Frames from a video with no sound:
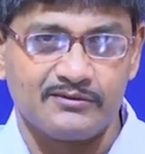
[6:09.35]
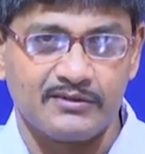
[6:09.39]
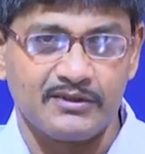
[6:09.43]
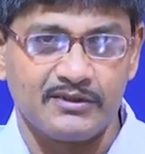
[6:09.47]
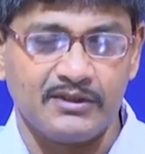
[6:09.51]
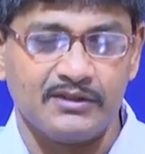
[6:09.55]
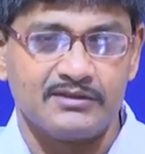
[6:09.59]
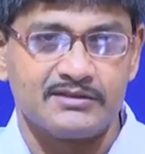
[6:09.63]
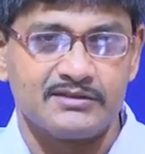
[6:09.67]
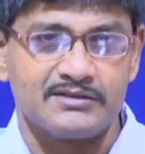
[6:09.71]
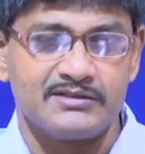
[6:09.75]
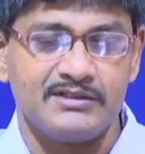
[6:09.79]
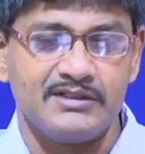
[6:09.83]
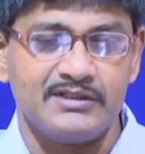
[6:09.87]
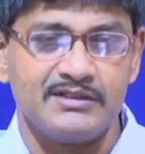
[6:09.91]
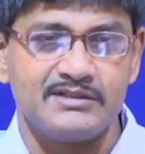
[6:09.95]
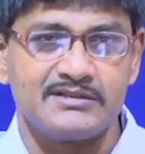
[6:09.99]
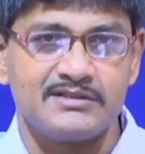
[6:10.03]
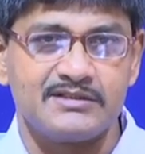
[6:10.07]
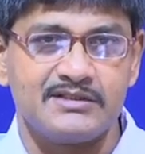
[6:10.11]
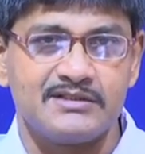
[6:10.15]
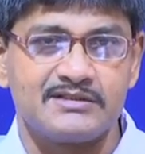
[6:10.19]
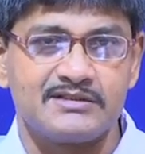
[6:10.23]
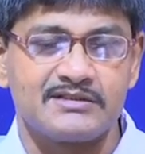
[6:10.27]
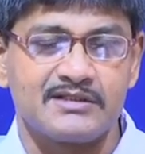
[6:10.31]
Okay.
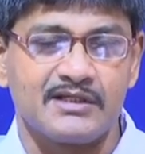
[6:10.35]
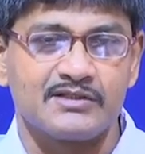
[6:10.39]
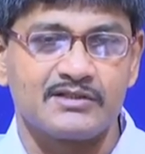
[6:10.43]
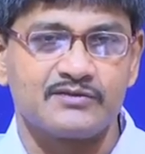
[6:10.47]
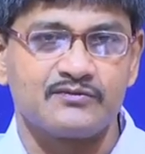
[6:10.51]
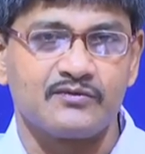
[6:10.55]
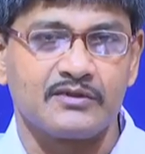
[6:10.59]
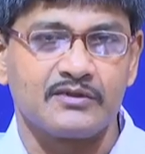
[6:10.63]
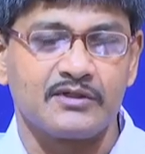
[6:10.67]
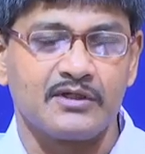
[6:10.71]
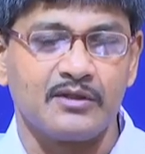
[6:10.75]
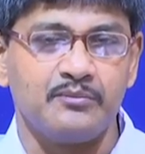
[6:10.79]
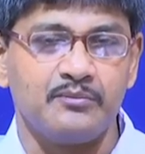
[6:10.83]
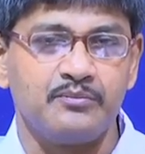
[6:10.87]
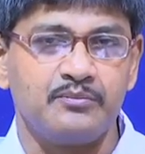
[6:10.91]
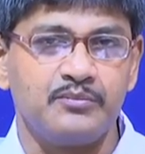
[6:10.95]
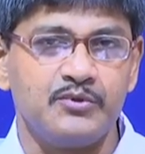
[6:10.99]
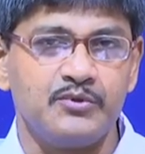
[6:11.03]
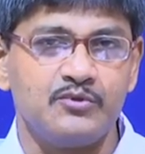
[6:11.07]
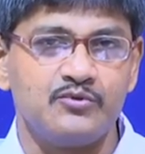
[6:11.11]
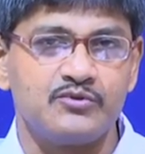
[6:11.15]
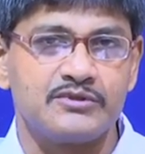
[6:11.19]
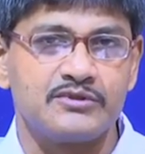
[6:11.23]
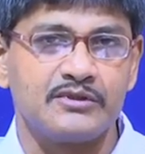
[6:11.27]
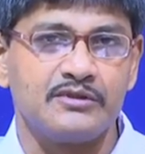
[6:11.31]
CNC stands for
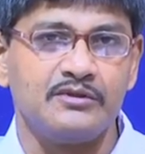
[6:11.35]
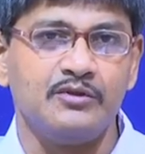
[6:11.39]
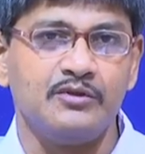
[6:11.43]
computer